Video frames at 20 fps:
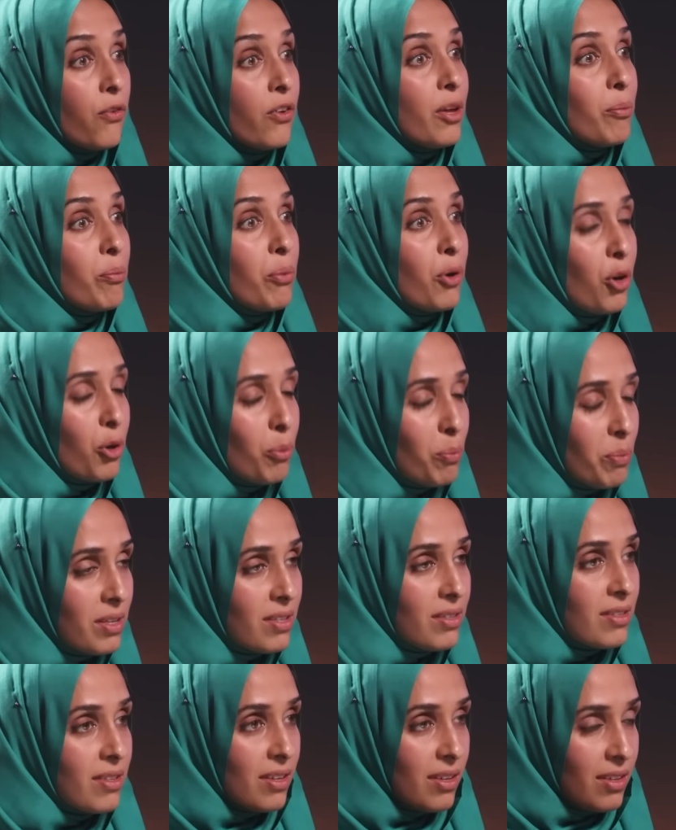for the
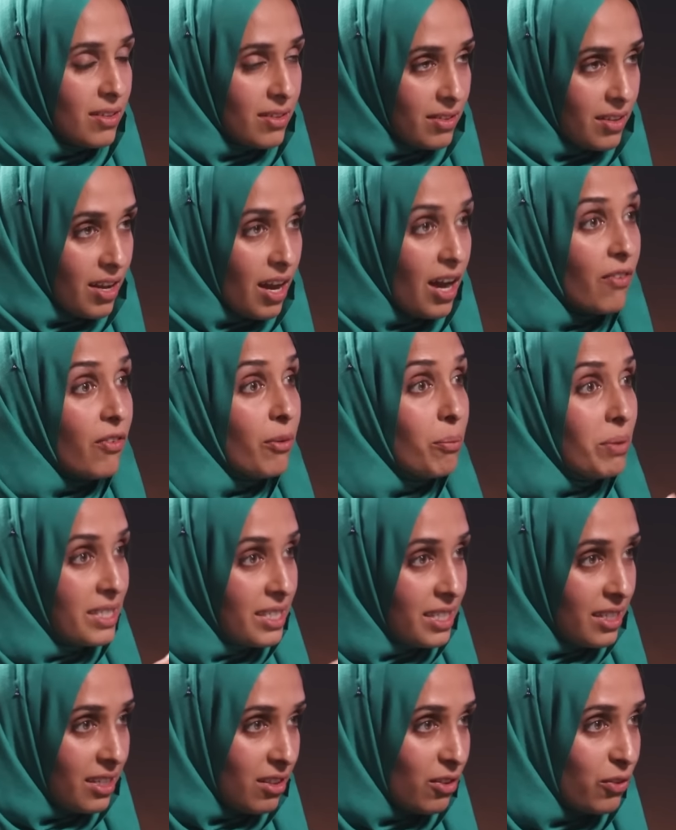purposes of a
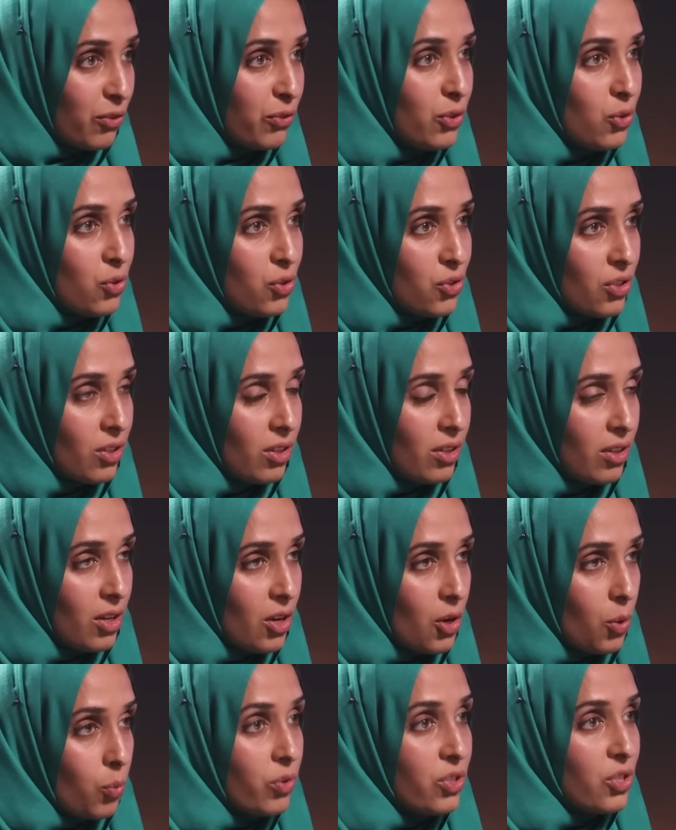particular future,
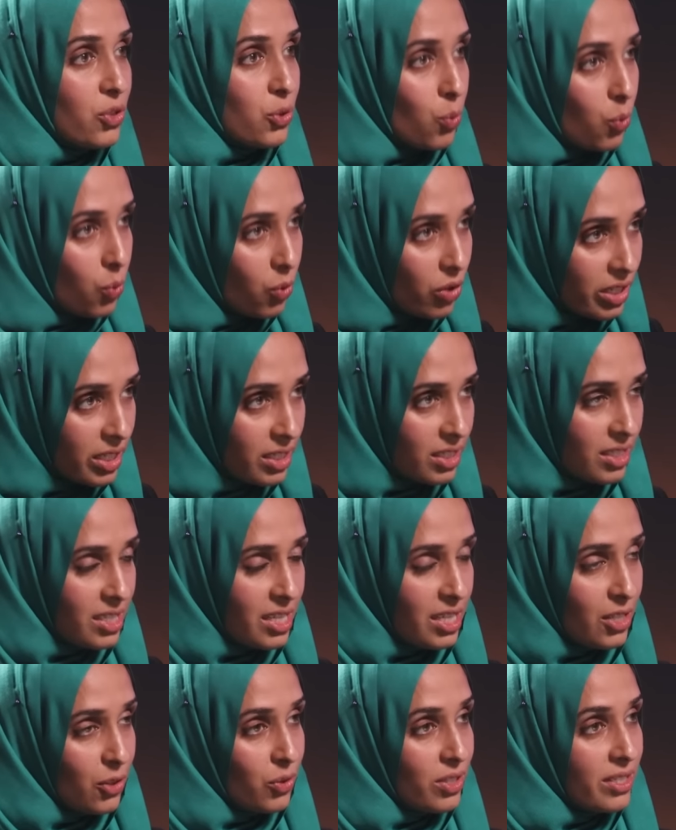which is
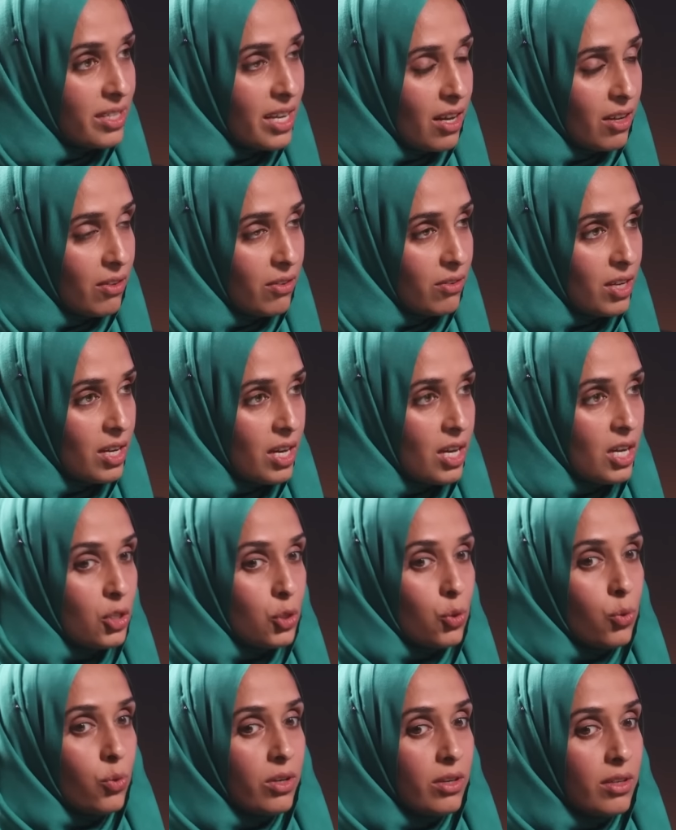orienting yourself
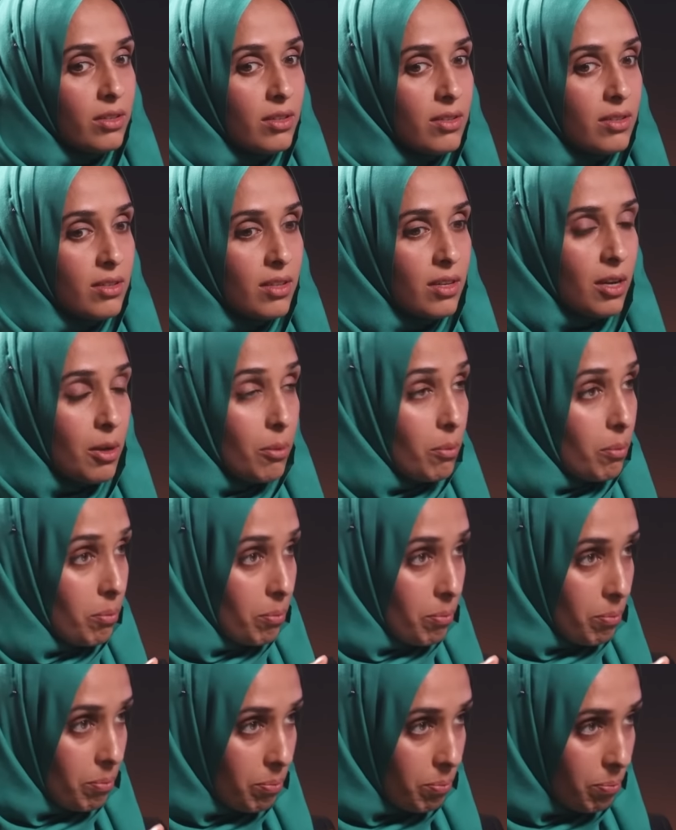towards
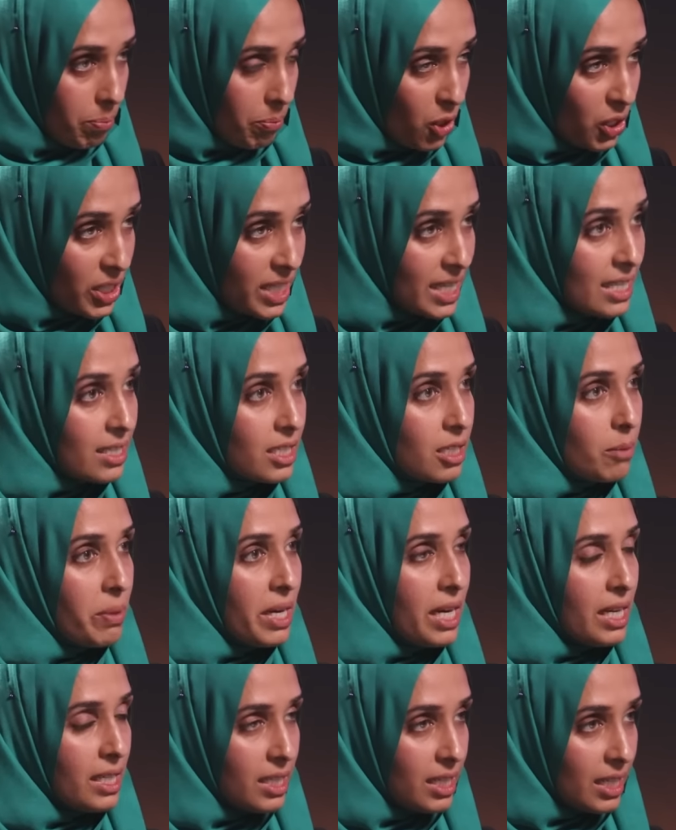
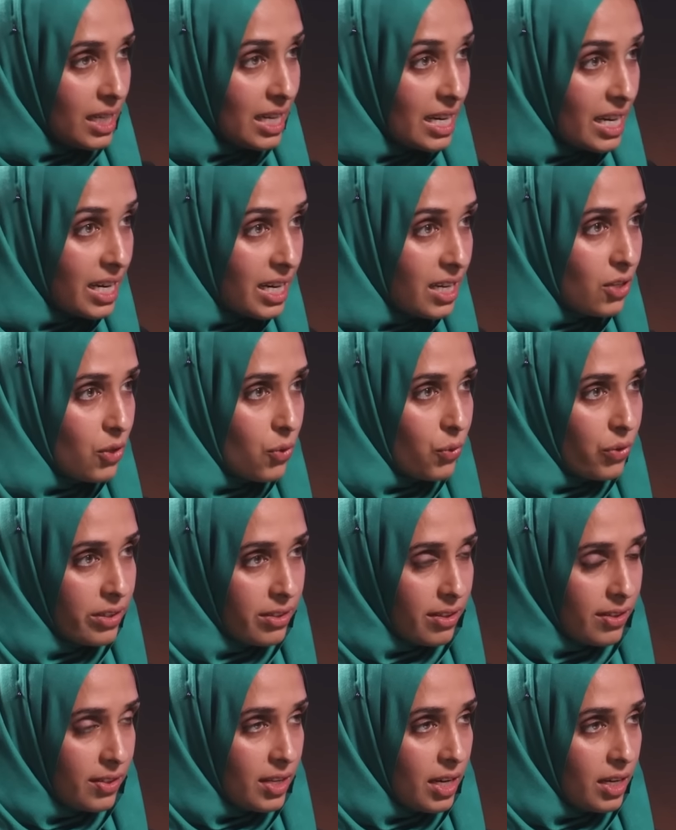participating in
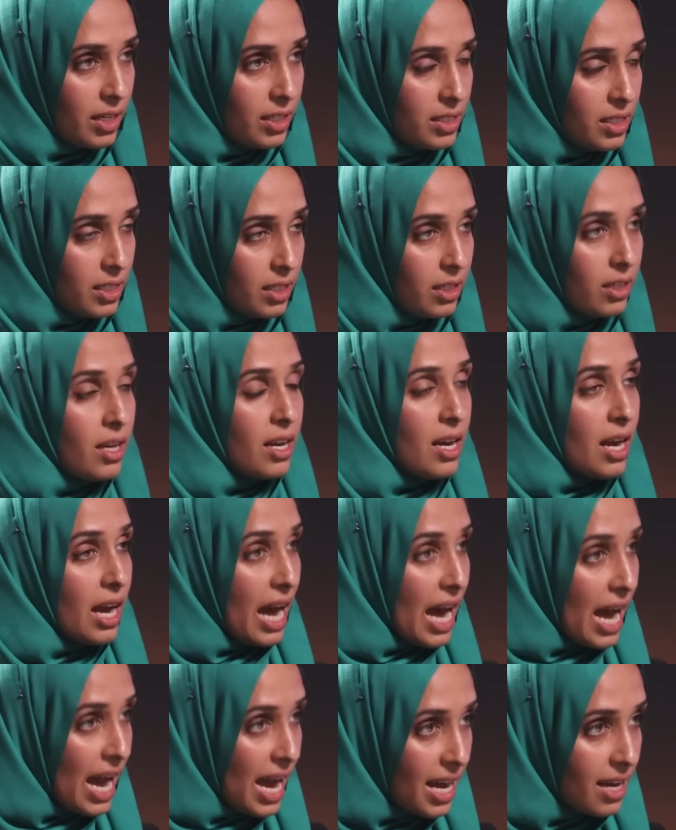your society
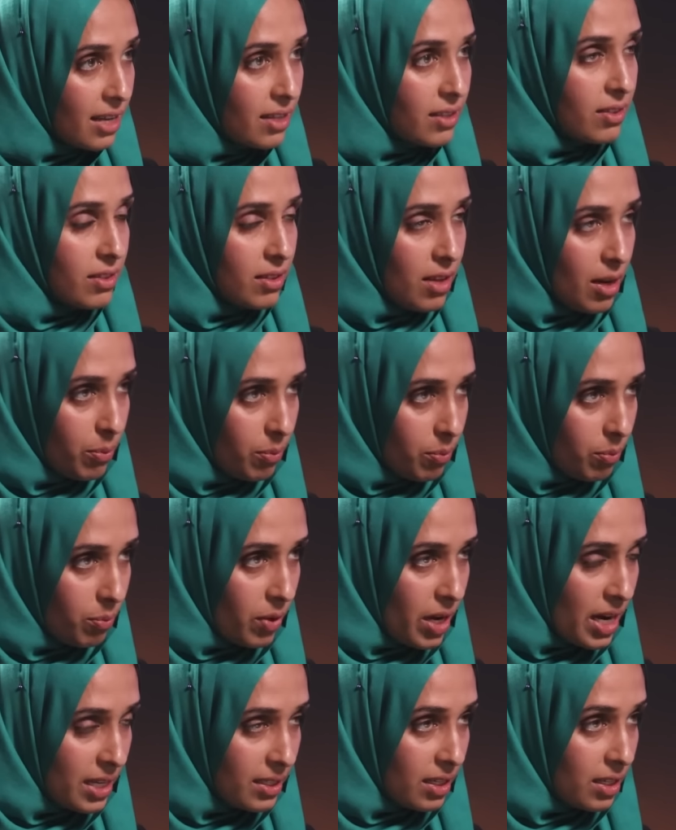as a,
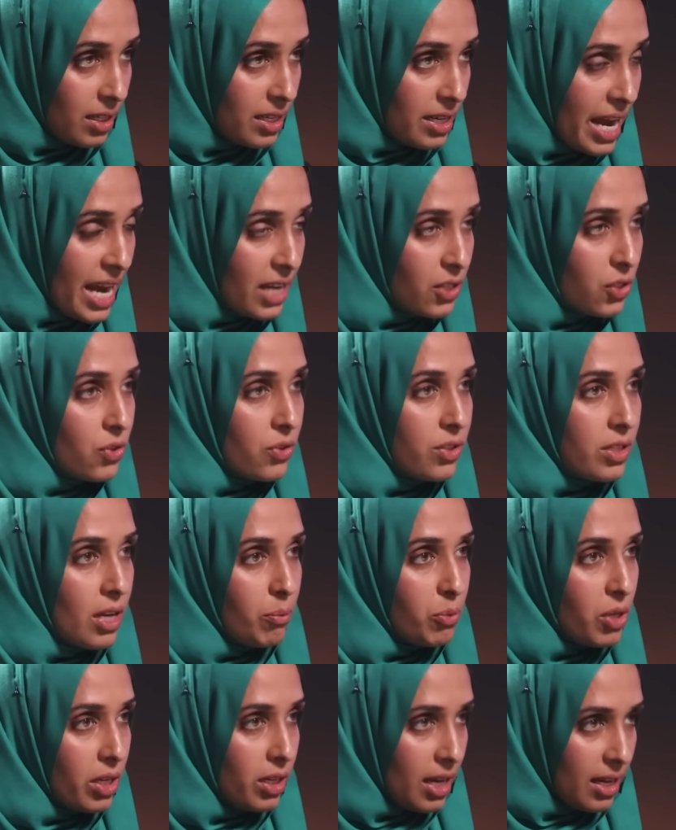as a national
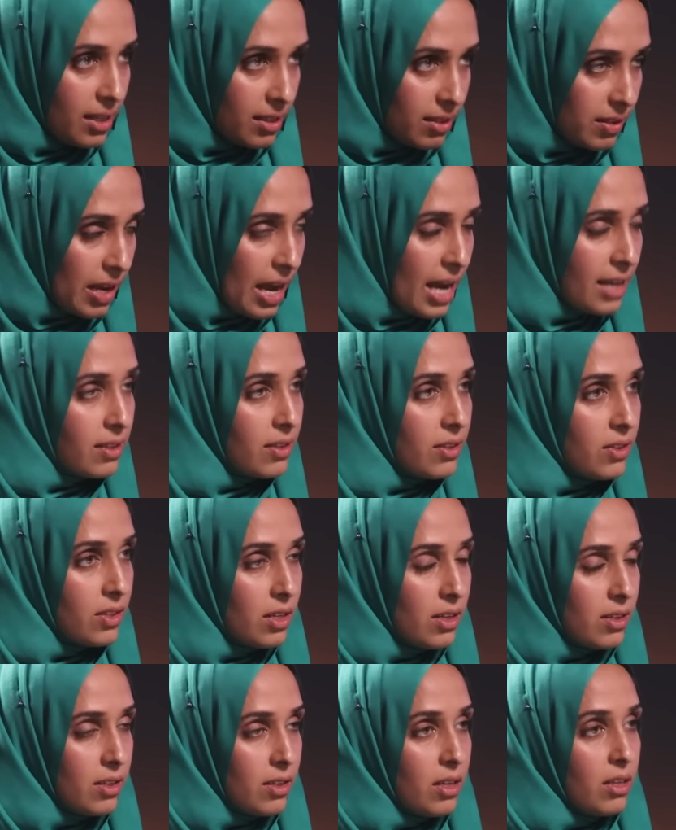subject, as, as a
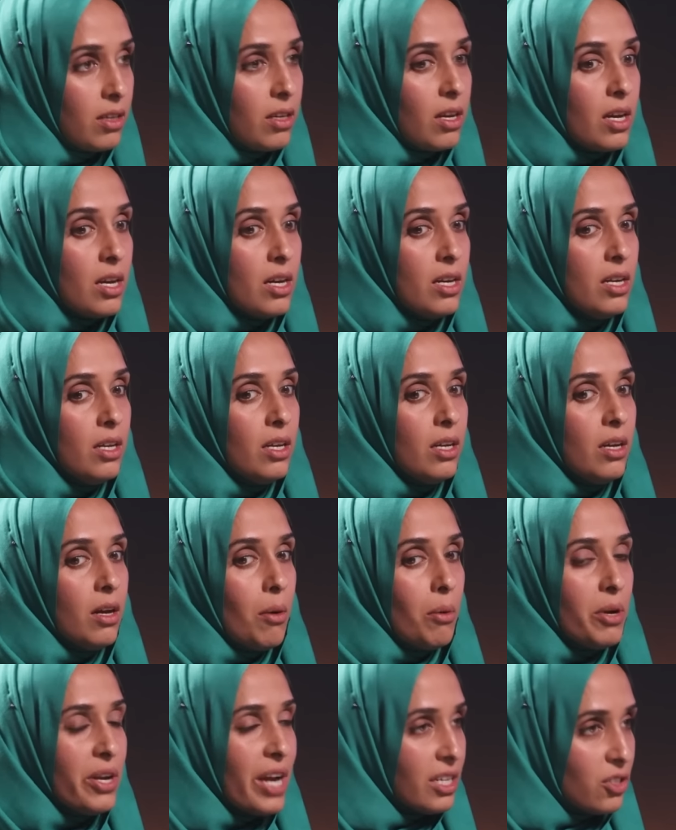citizen,
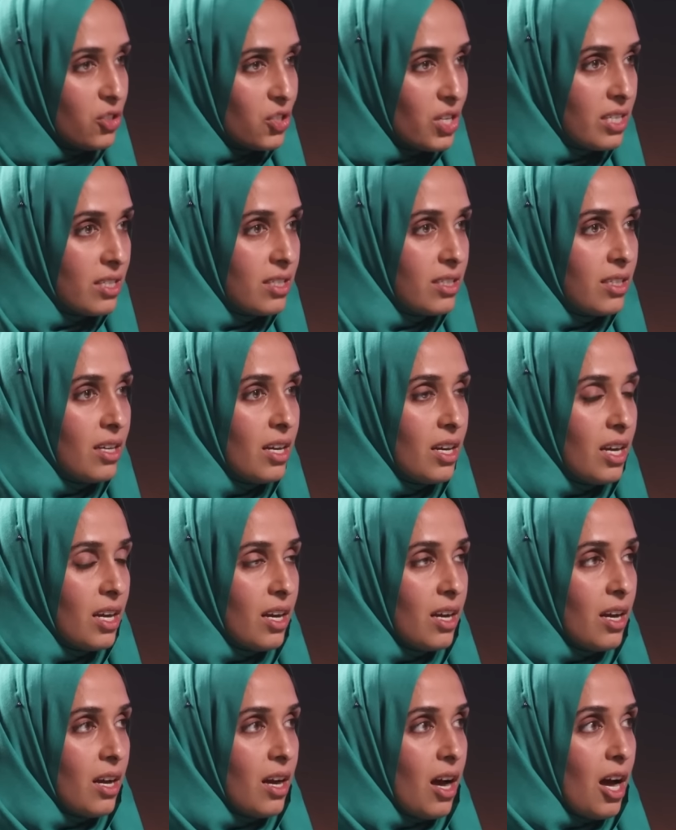not just
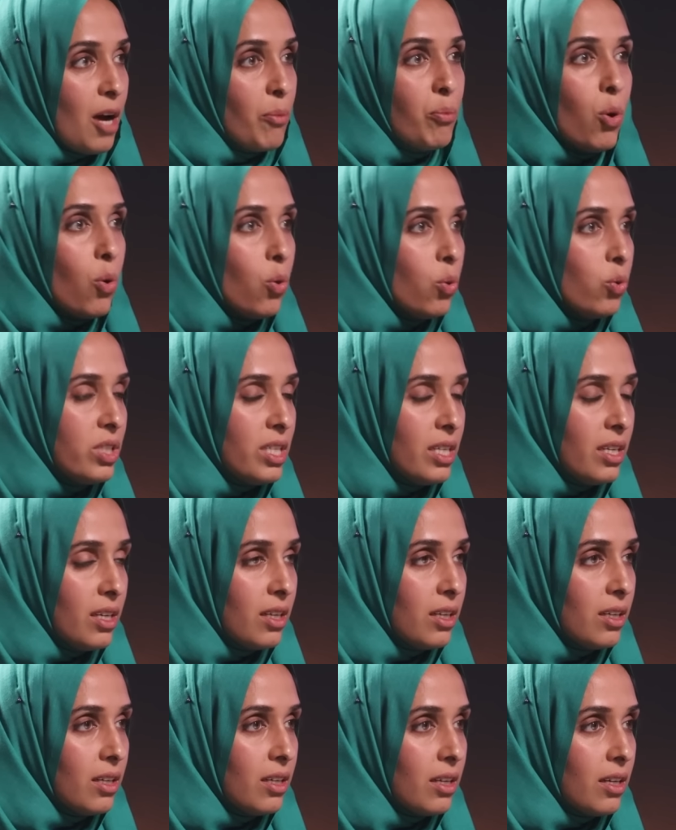
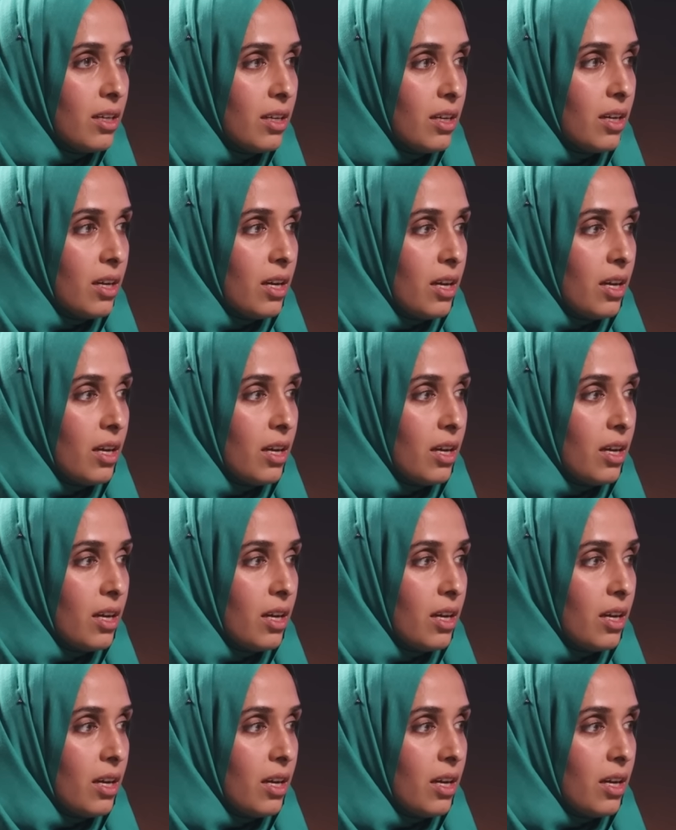upholding